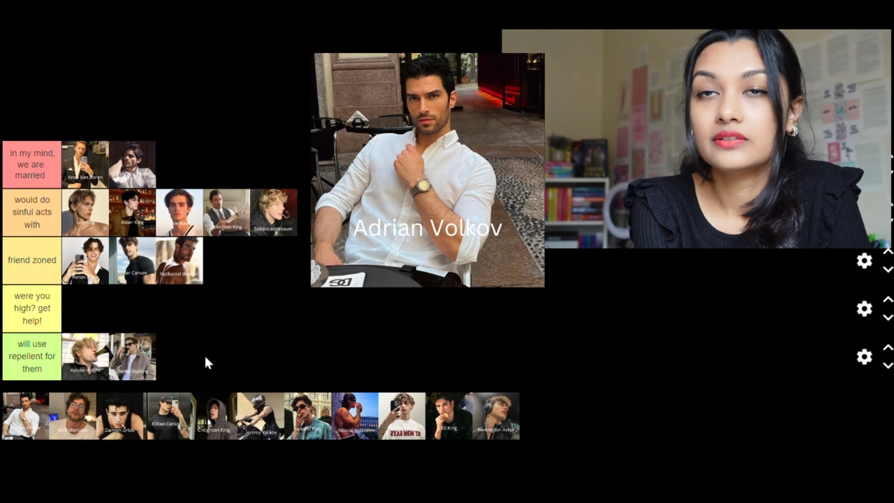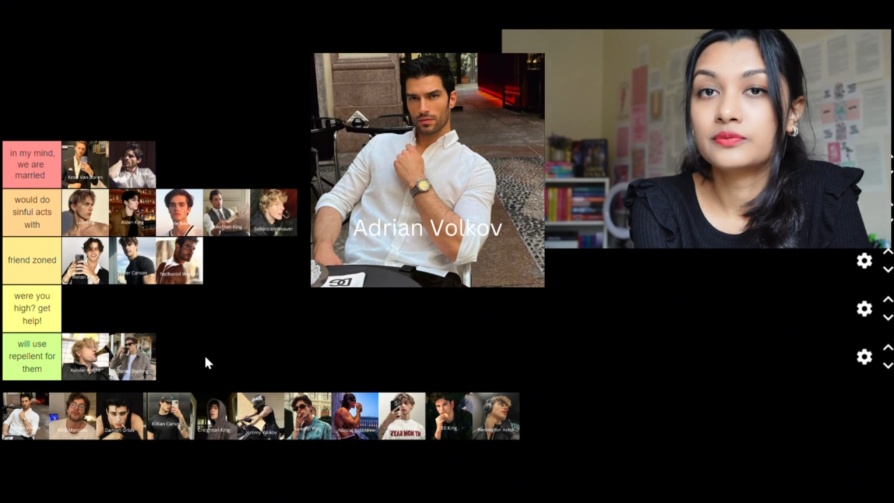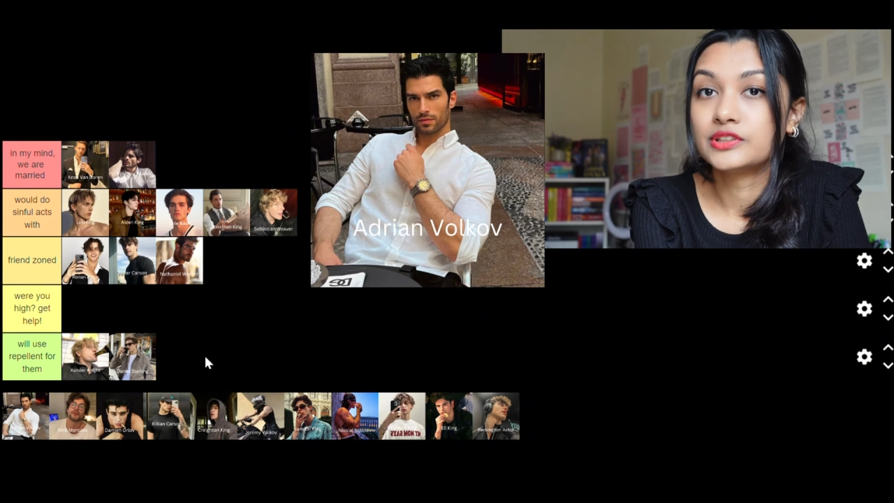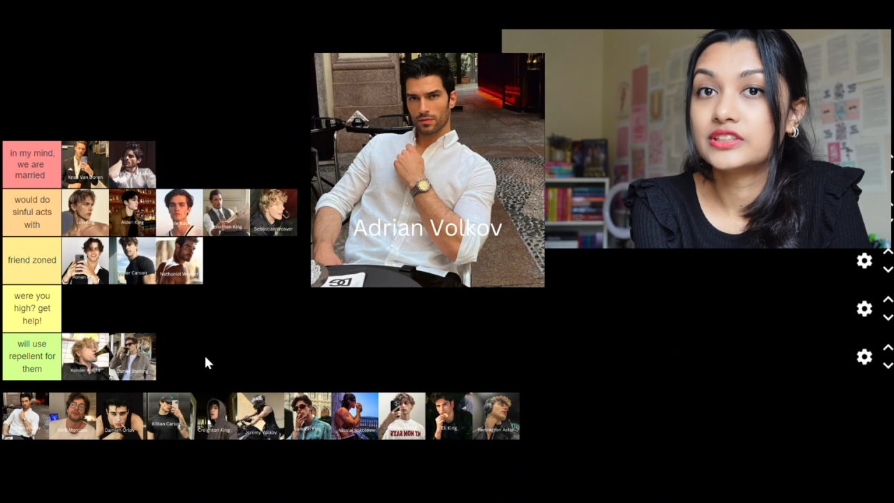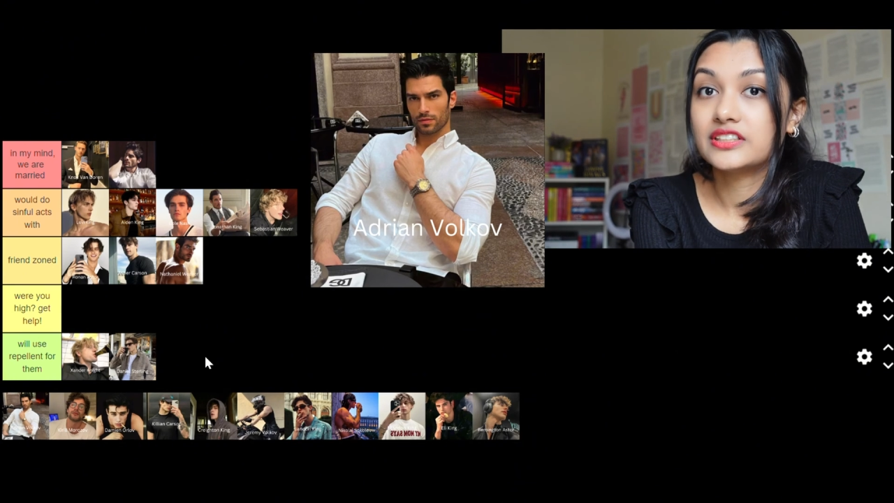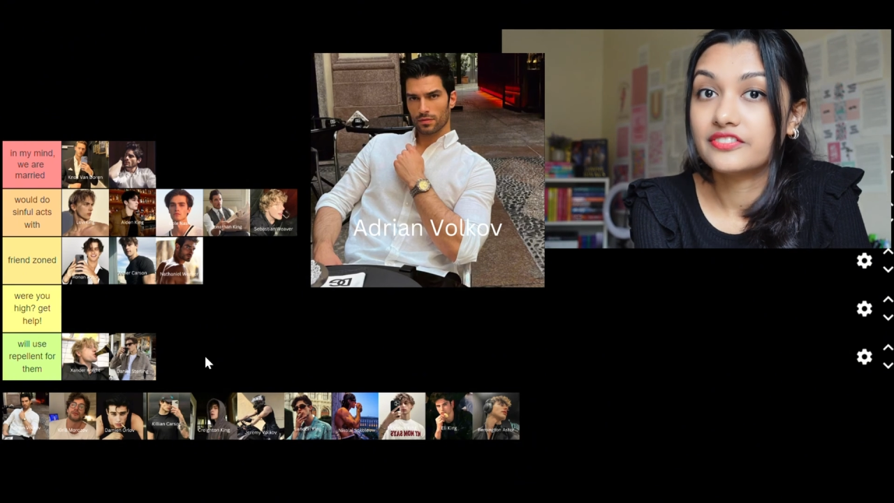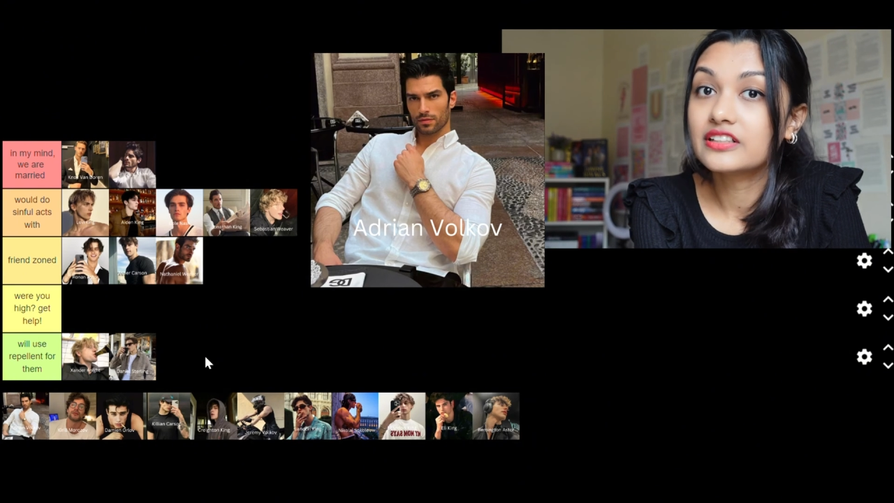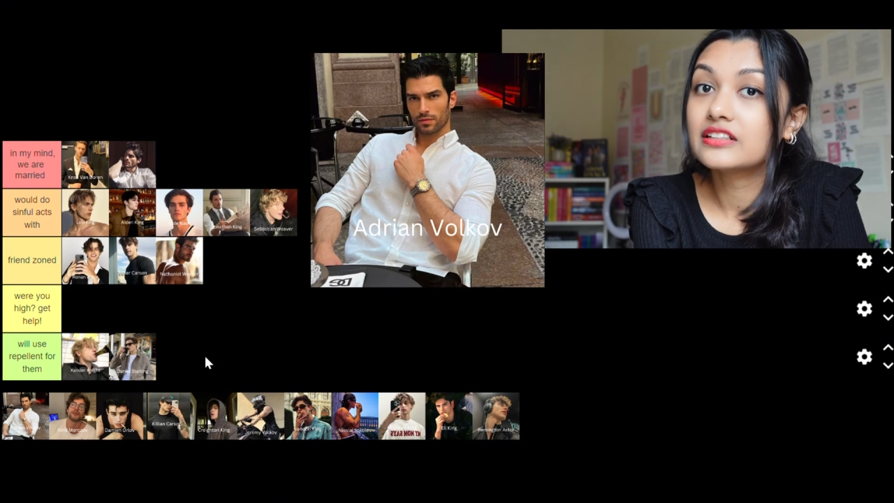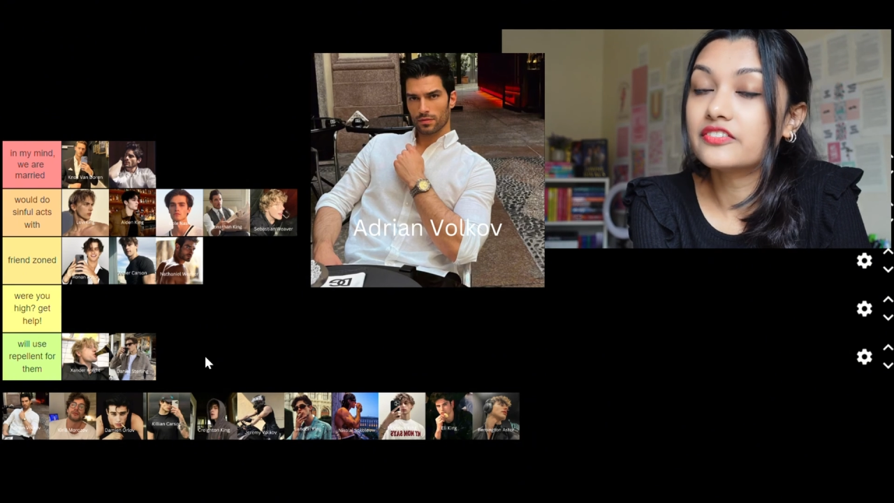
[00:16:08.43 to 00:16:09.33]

Would definitely